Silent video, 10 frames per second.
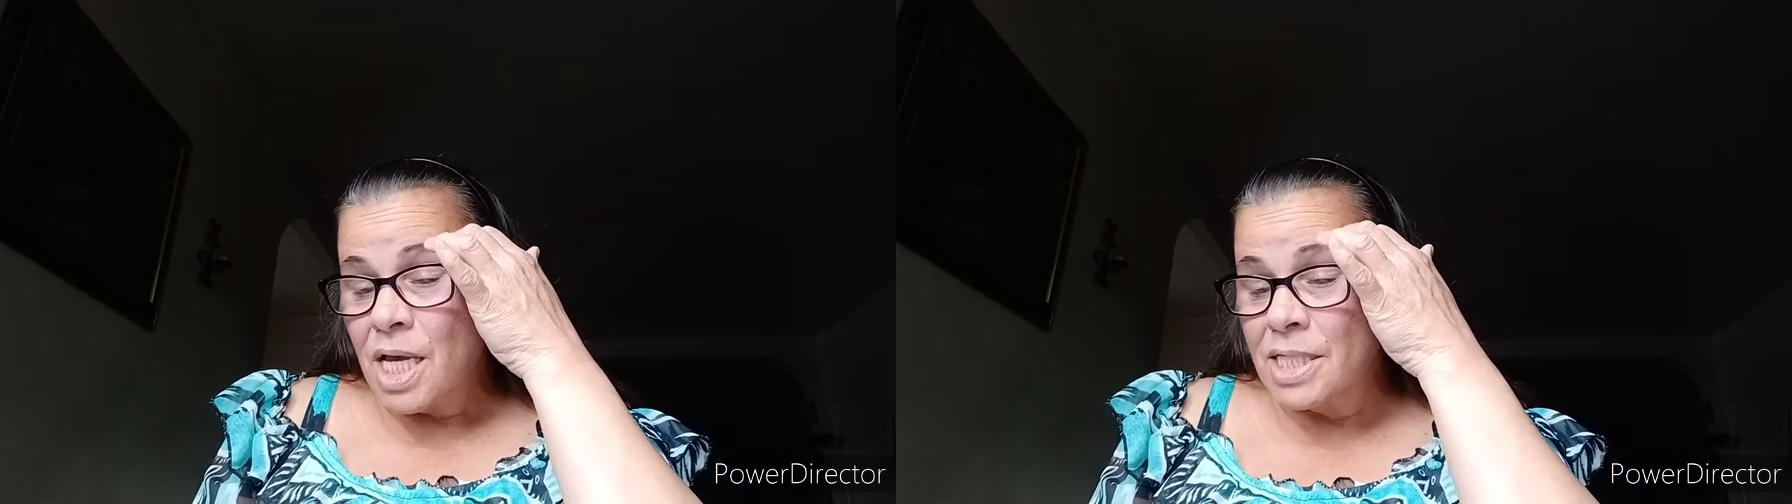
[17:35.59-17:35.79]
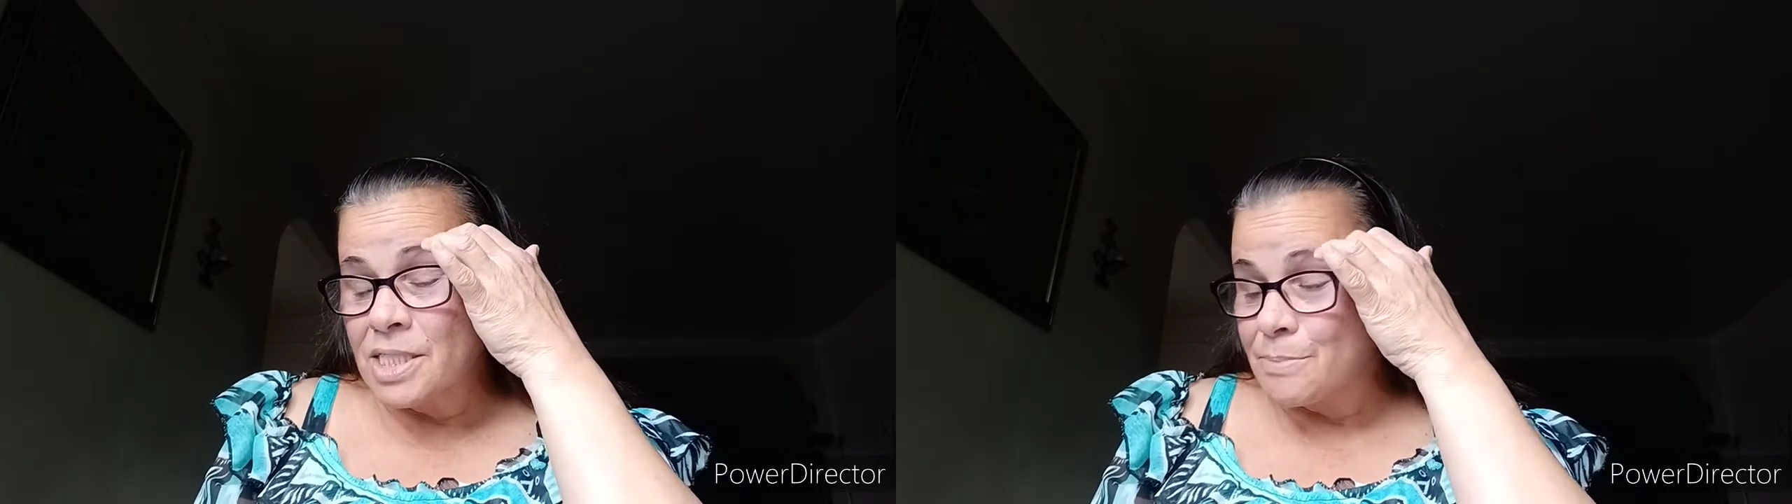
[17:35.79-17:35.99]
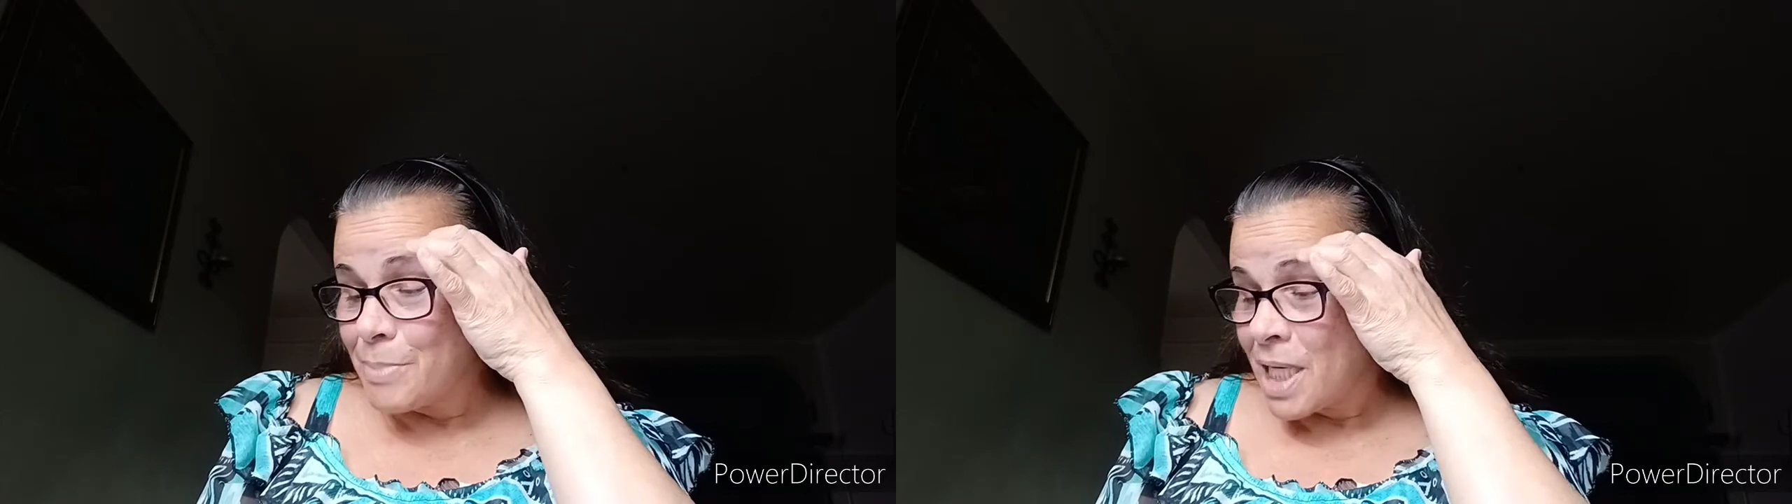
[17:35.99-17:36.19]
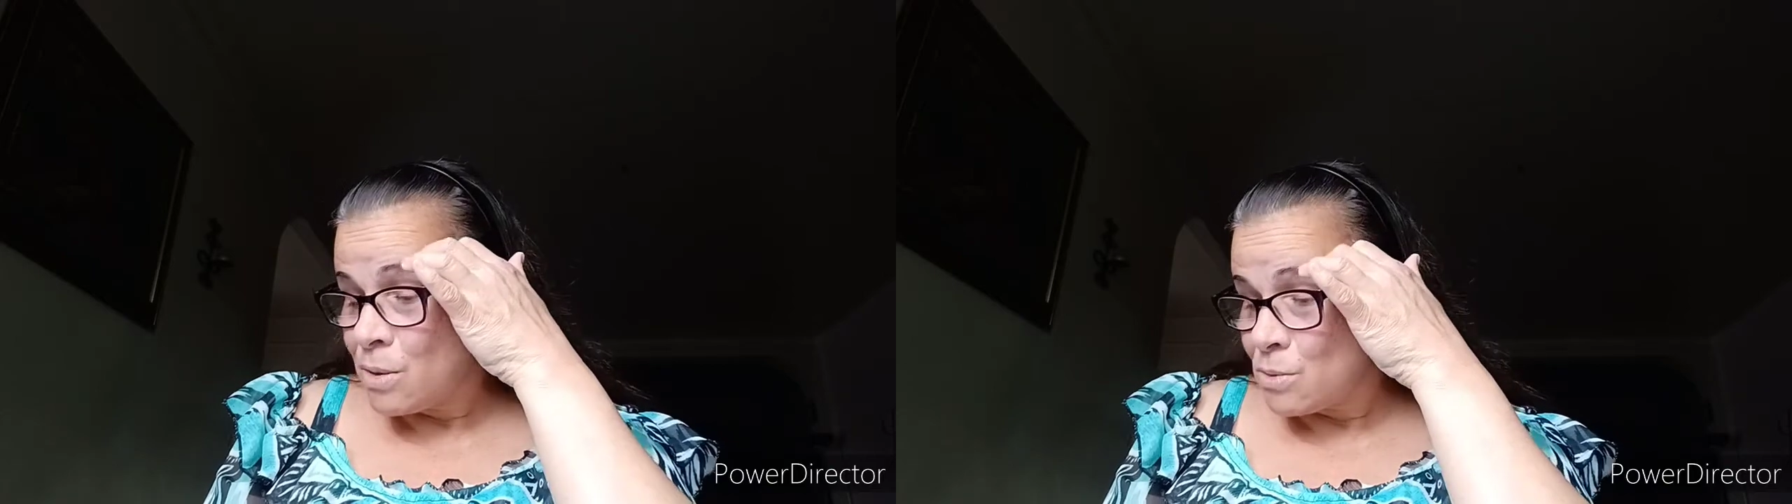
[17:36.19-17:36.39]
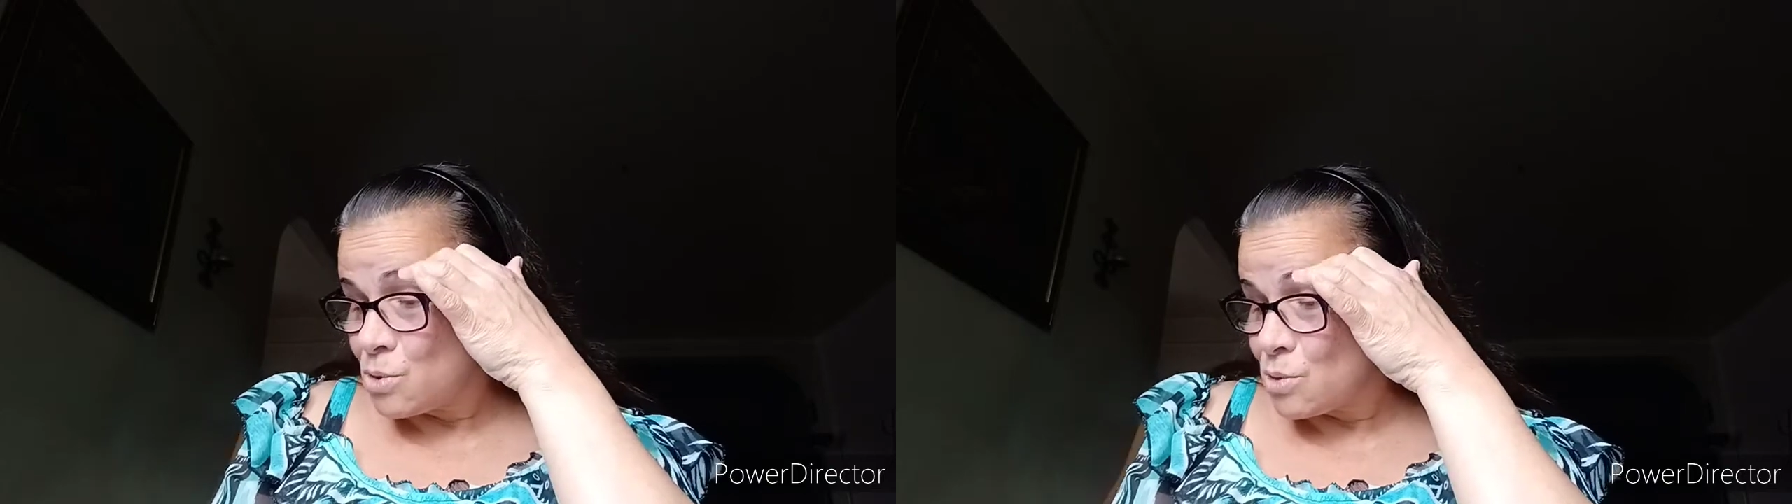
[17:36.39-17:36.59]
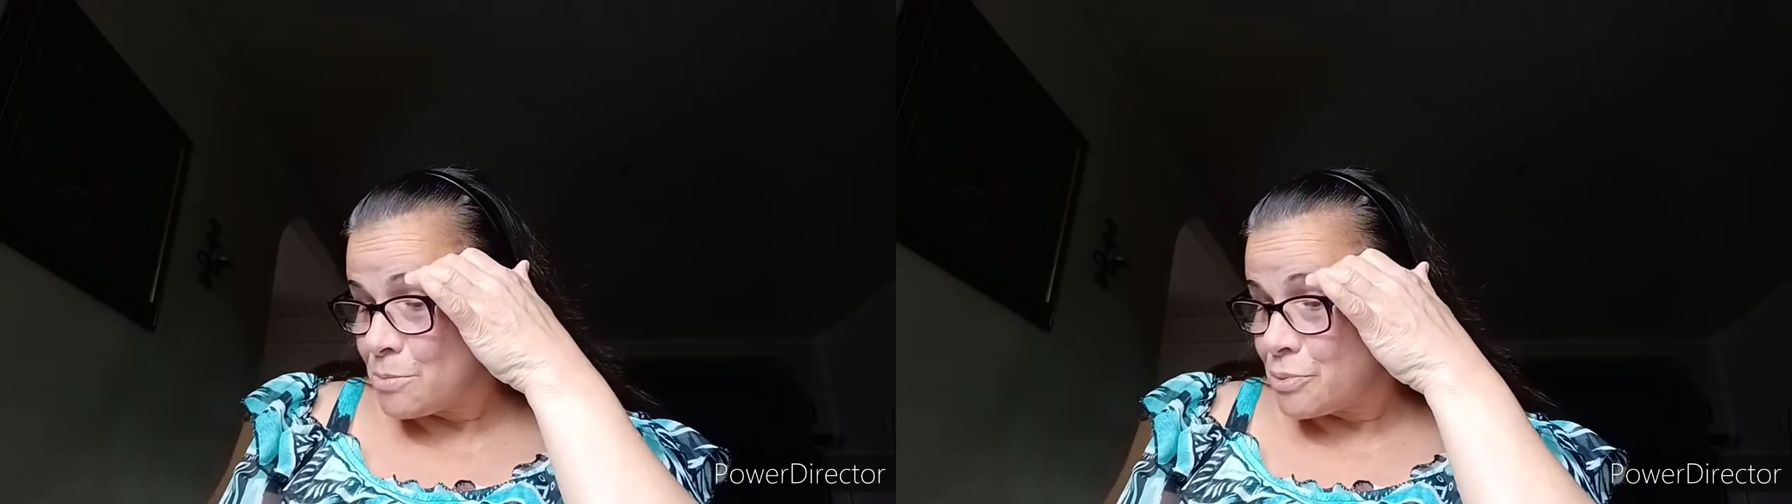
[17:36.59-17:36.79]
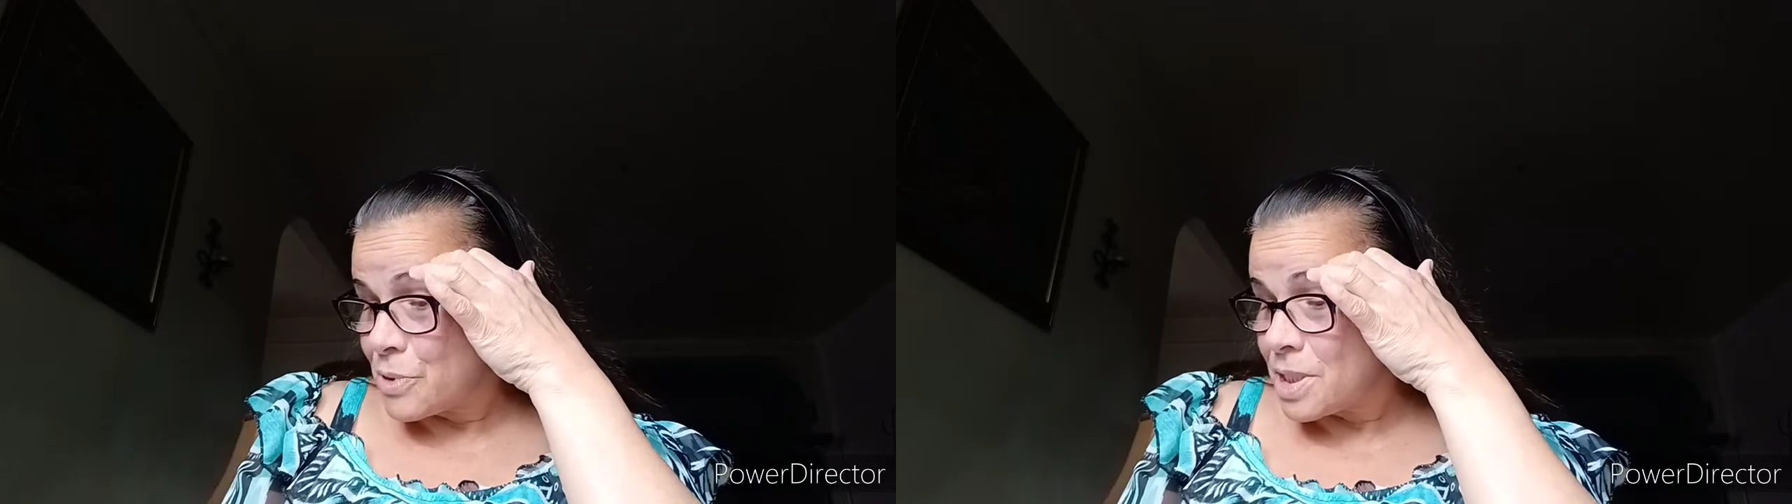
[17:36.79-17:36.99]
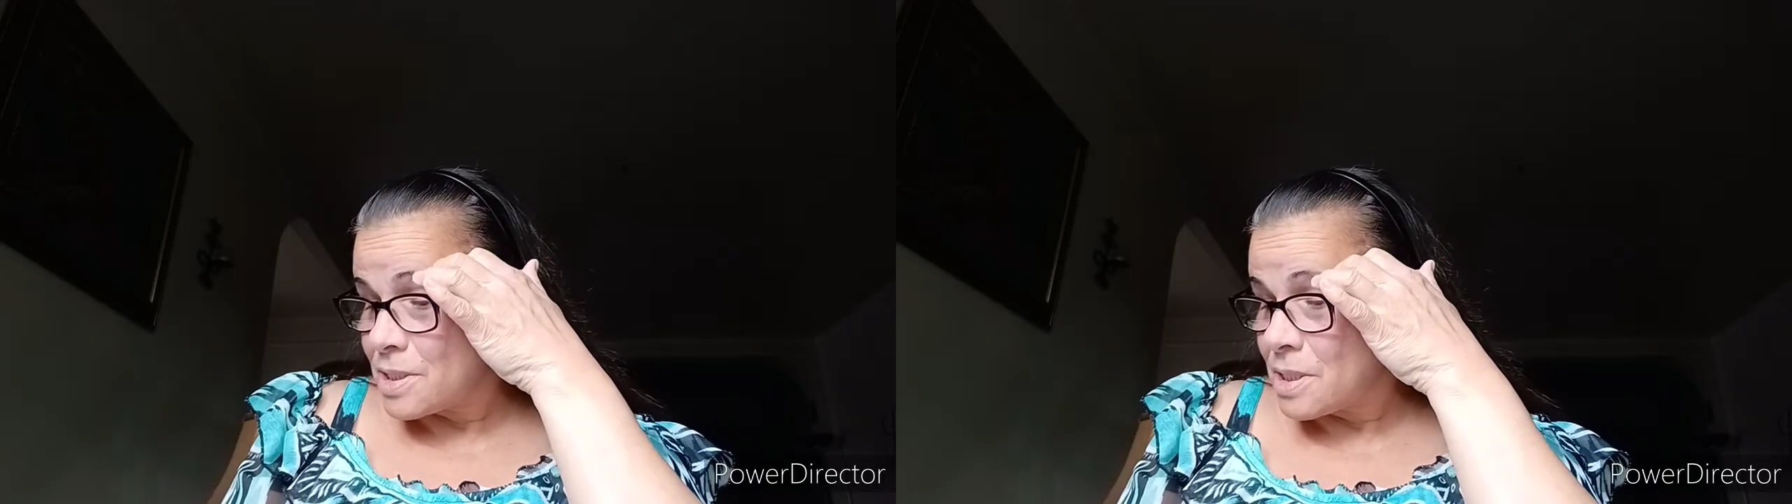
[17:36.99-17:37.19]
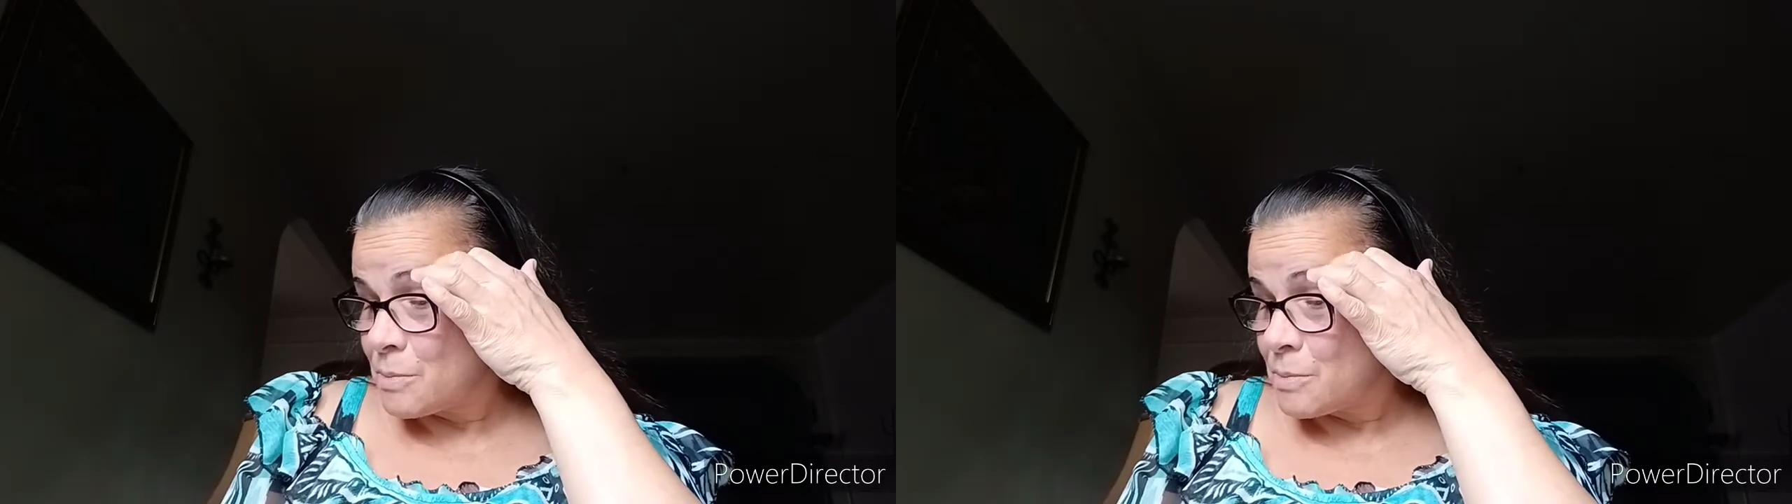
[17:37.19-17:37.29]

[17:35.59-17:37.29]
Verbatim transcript: and is bound to impress.